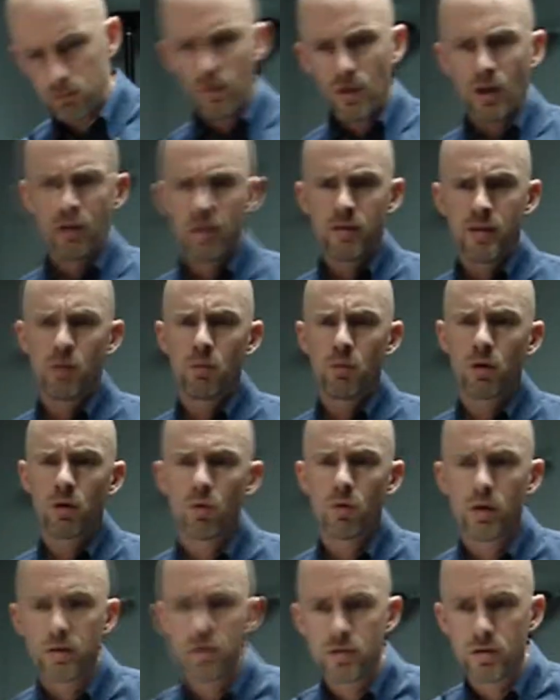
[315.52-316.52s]
they were
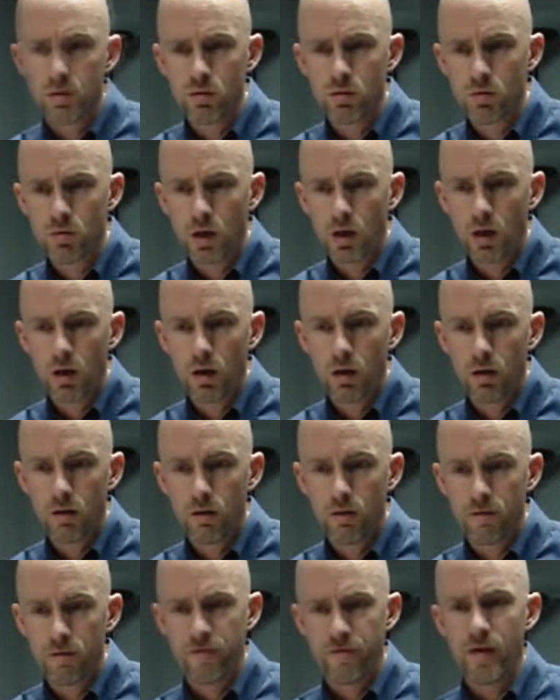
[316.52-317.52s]
going to
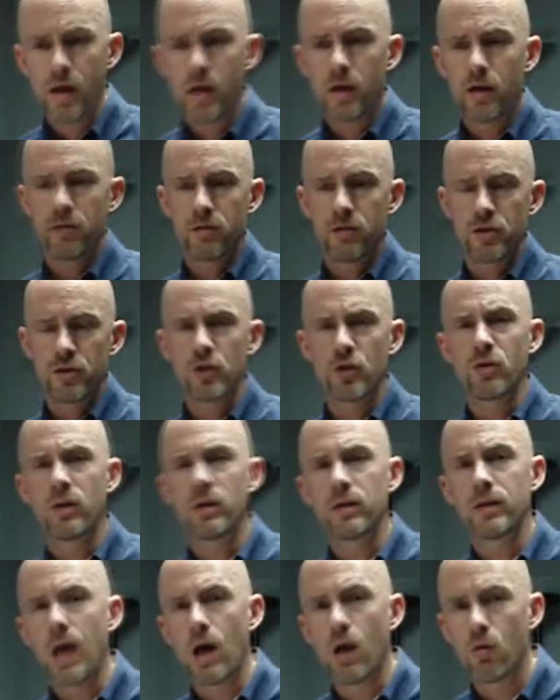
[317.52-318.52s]
fake the shooting
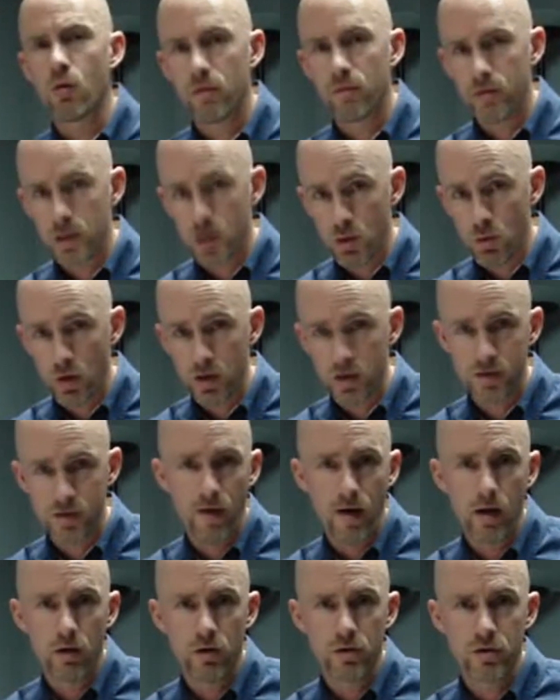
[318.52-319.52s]
down of a U.S.
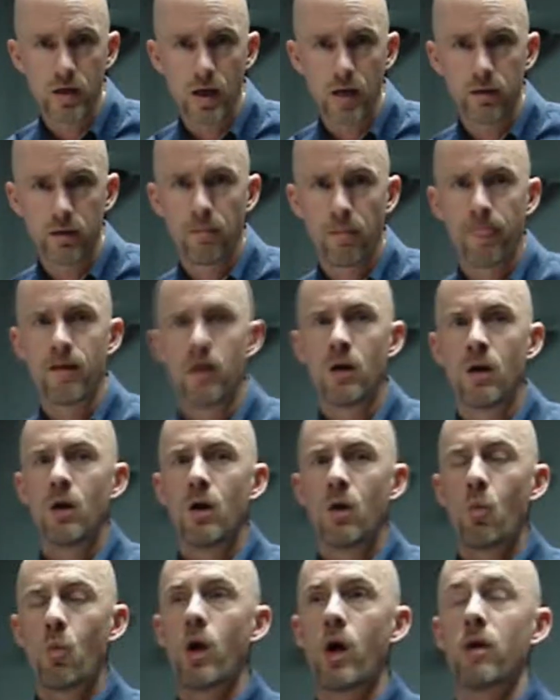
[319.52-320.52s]
fighter jet,
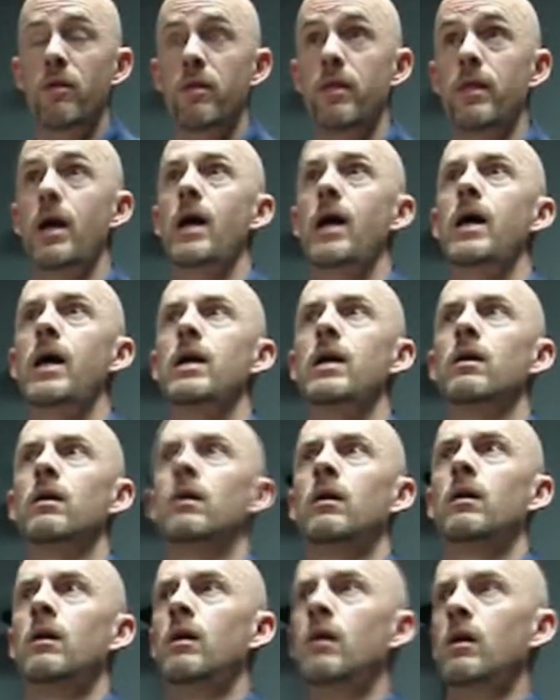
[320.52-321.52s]
where they
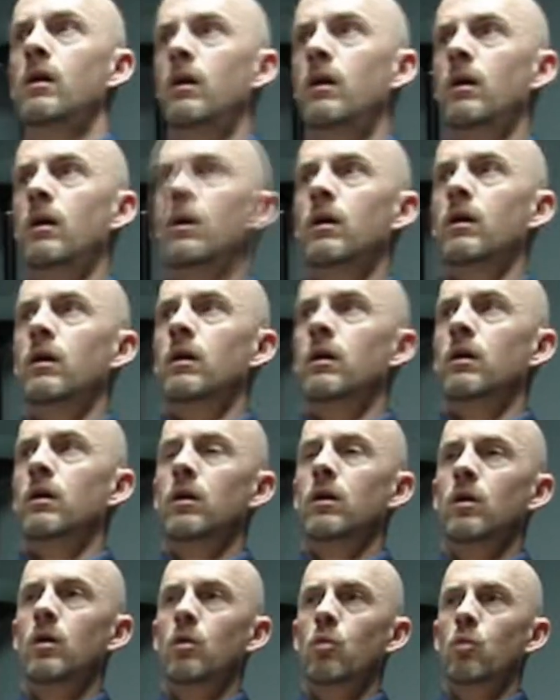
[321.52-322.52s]

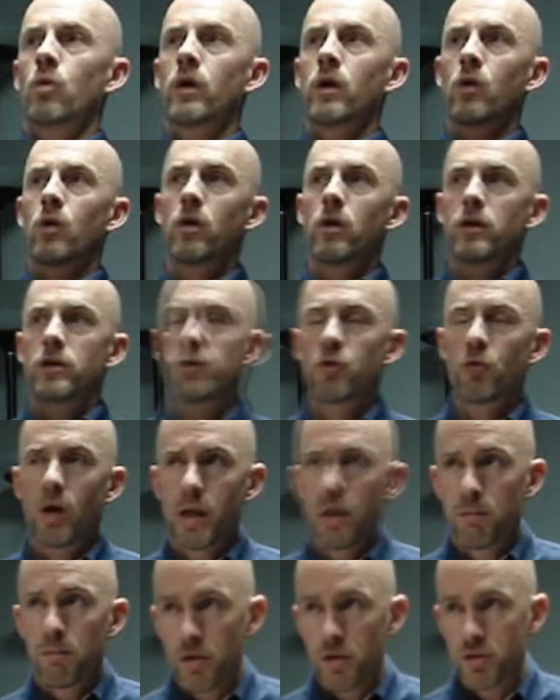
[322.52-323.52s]
were going to go on a training
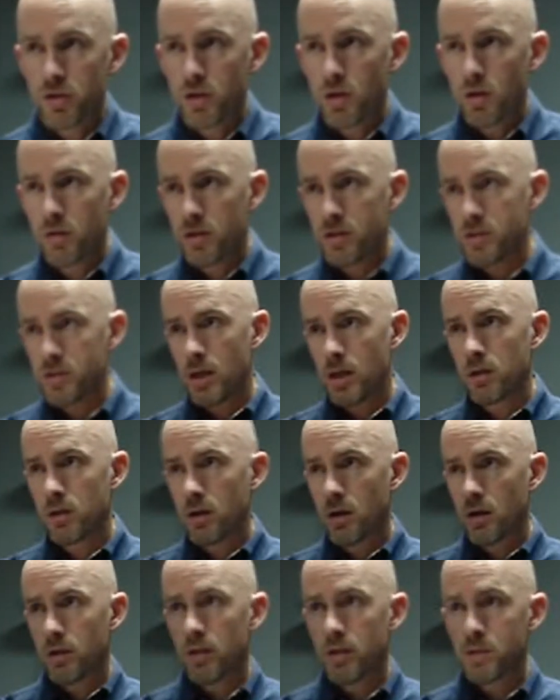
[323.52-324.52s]
mission. You know, they'd send
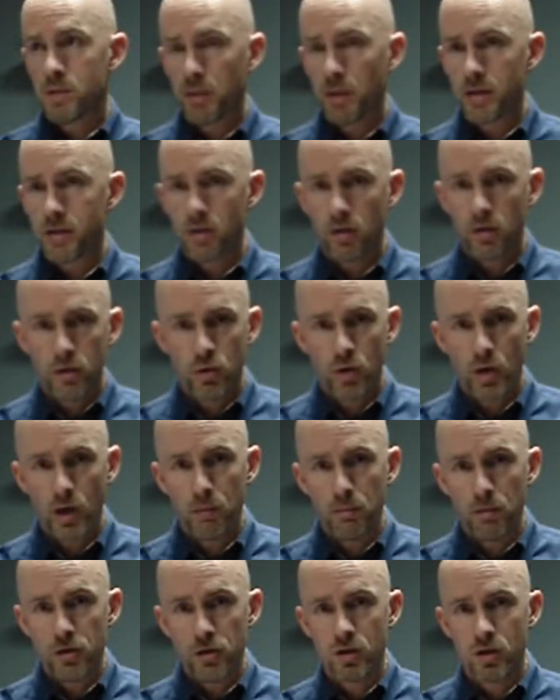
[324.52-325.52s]
these planes out on a training
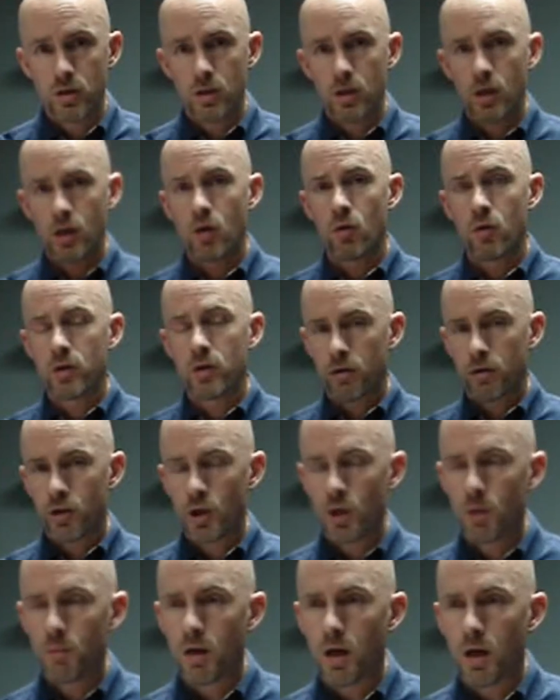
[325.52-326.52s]
mission. They go near
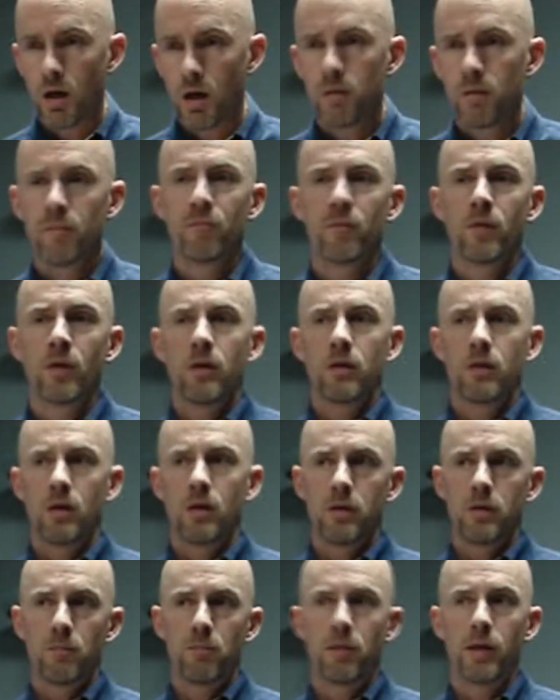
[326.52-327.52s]
Cuba.
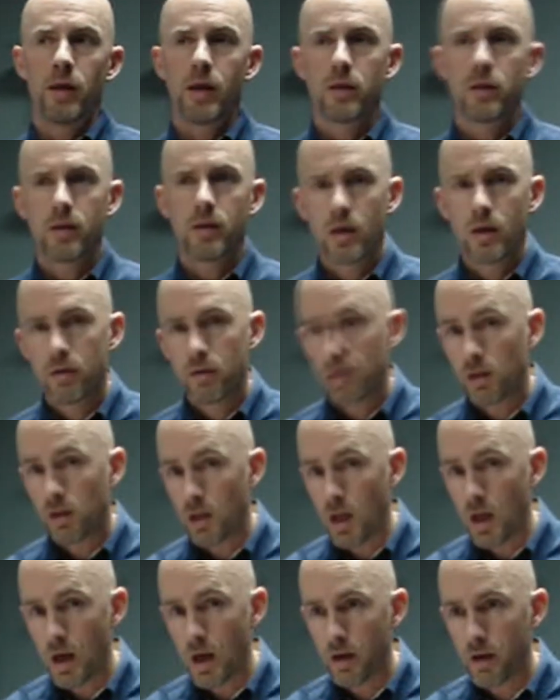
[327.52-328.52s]
The plane at the end of the
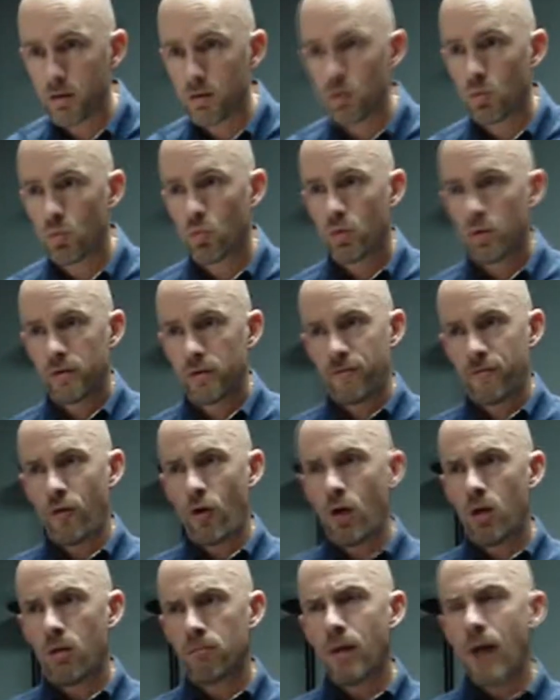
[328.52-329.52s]
line would
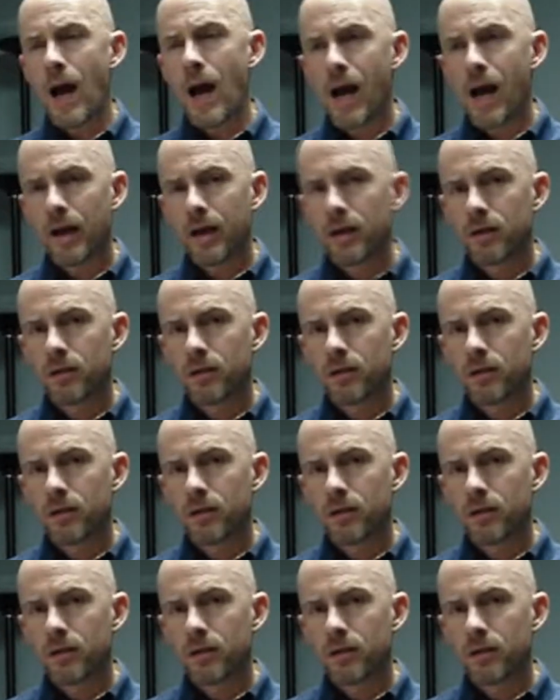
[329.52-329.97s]
fall back